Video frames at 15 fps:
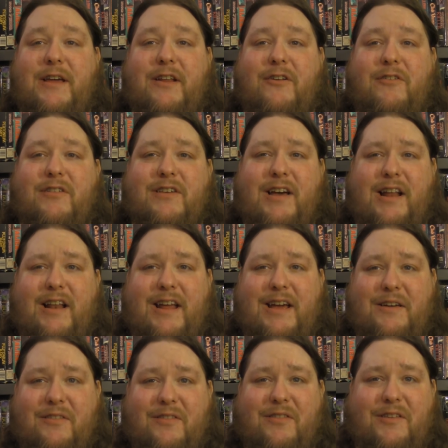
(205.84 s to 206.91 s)
You know, it's kind of like
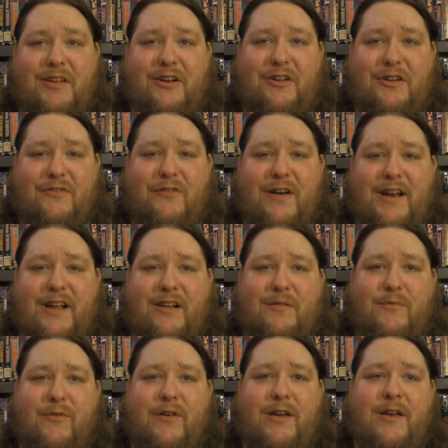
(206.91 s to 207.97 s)
a, you know, you find out in a
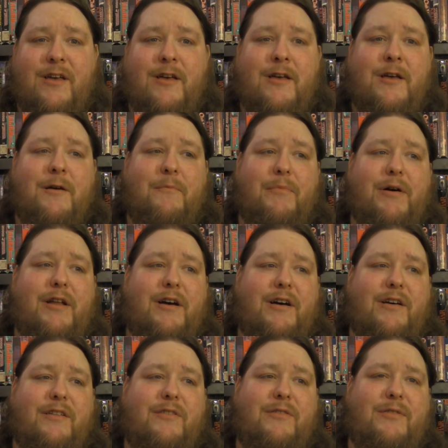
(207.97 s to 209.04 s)
movie,
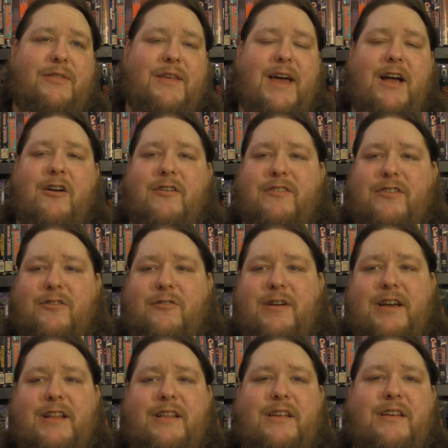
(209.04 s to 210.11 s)
but the area they're
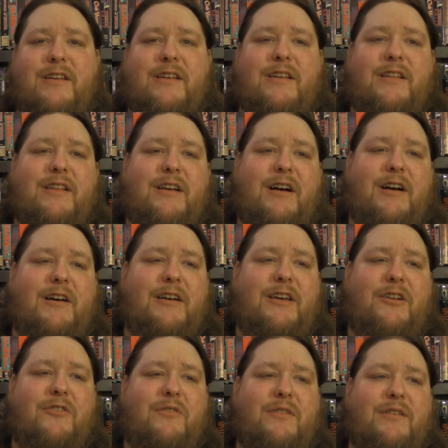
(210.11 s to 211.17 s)
in,
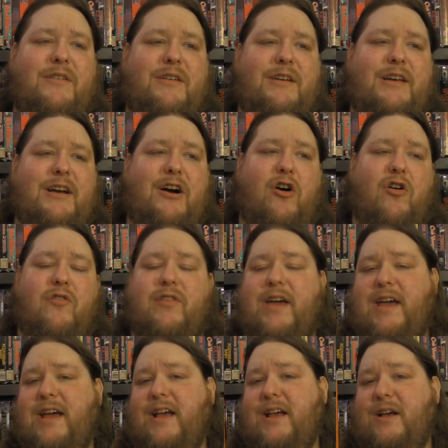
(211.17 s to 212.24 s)
you know, are
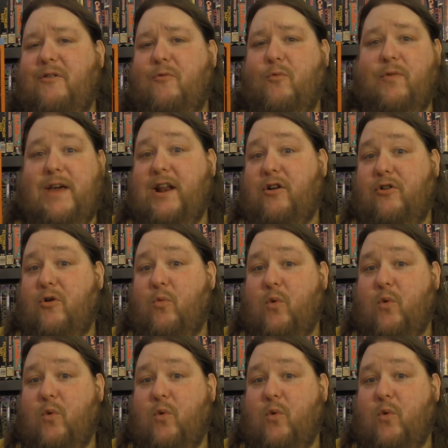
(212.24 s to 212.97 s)
they don't know